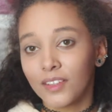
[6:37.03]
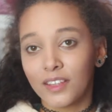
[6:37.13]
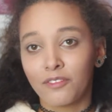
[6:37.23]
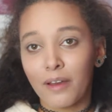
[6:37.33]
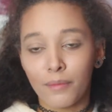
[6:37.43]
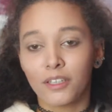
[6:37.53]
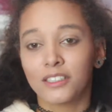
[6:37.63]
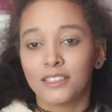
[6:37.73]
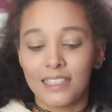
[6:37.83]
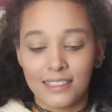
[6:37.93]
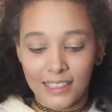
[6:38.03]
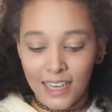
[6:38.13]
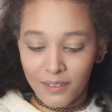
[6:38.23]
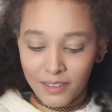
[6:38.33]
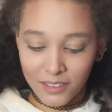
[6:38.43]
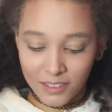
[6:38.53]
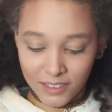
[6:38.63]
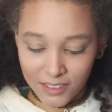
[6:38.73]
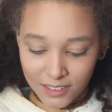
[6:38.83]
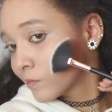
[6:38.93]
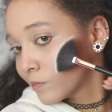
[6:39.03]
the fan brush and let's see how it looks.